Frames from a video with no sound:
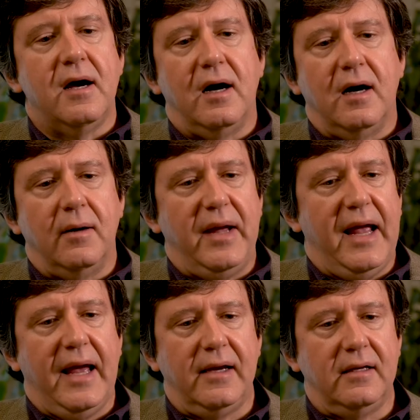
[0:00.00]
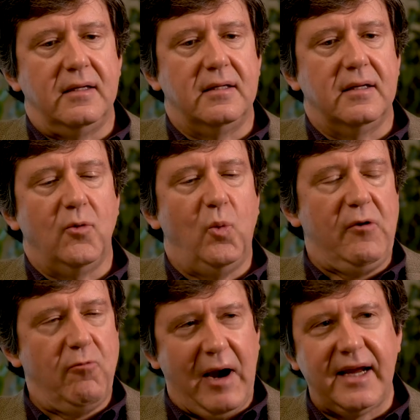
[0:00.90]
And
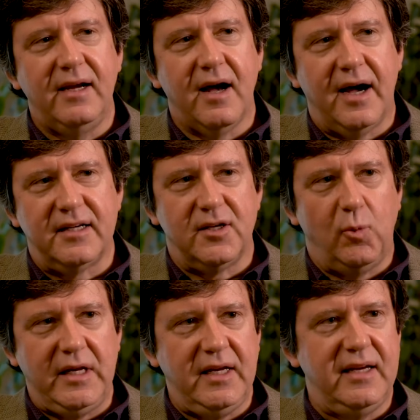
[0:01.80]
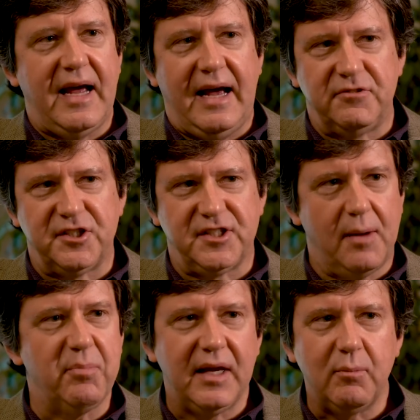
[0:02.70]
we recognize that we need to have
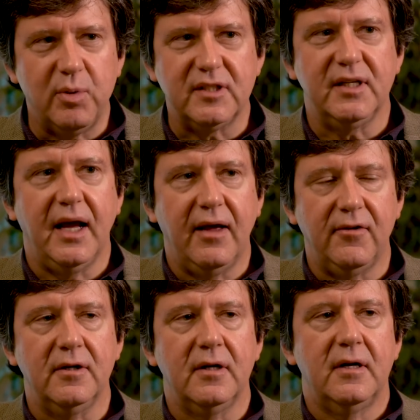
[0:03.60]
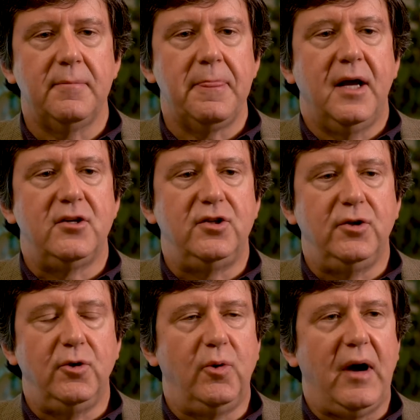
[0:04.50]
something put together
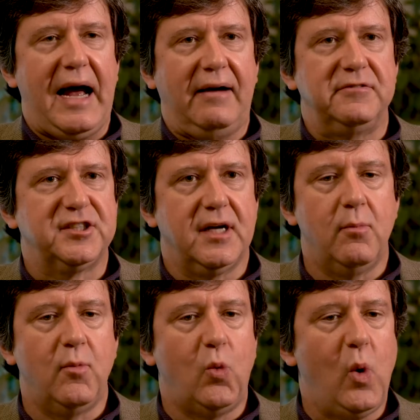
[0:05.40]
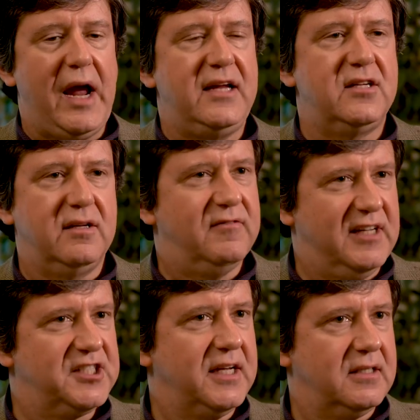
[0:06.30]
to have some way to
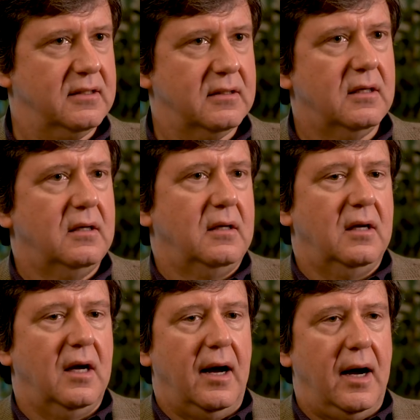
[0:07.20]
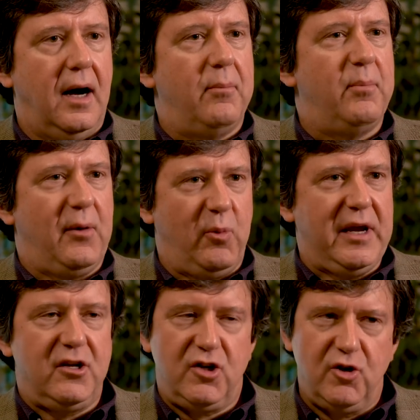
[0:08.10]
visit. But
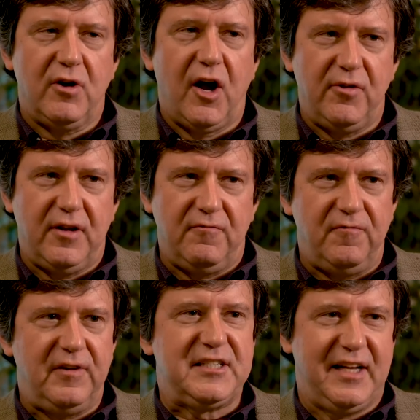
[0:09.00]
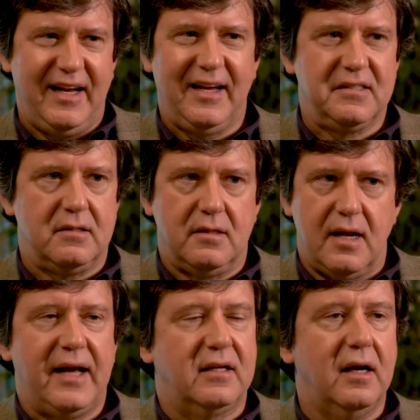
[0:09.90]
we do know that visiting is
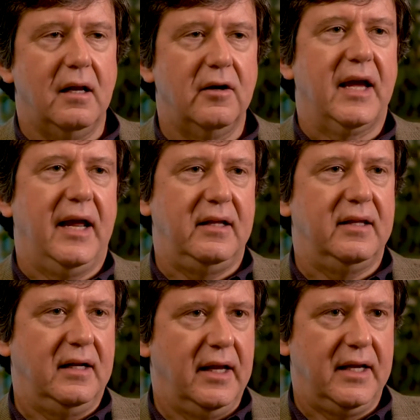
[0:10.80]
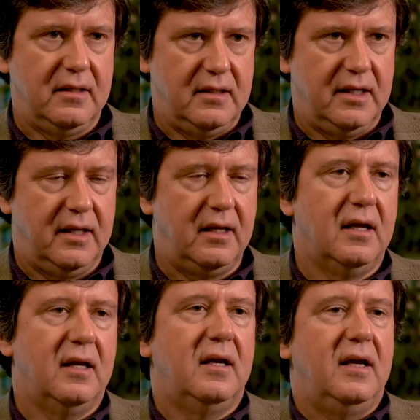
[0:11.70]
not going to look anything like it did
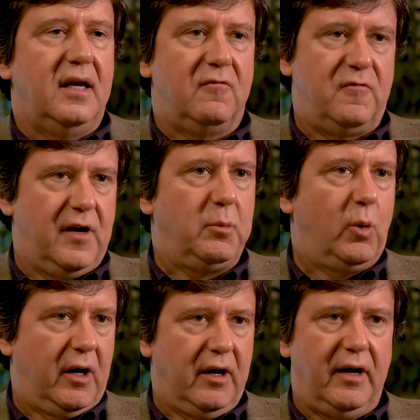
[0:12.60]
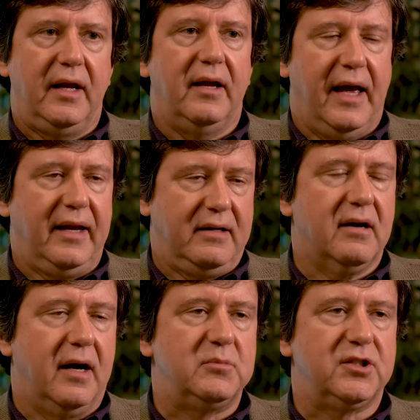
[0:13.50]
in February
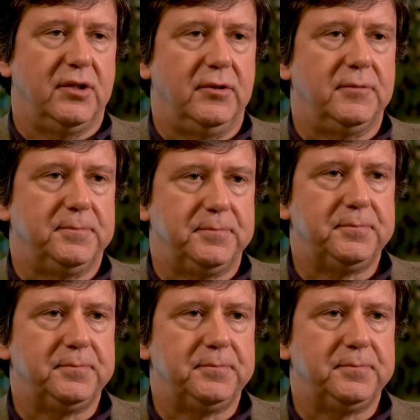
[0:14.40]
anytime soon.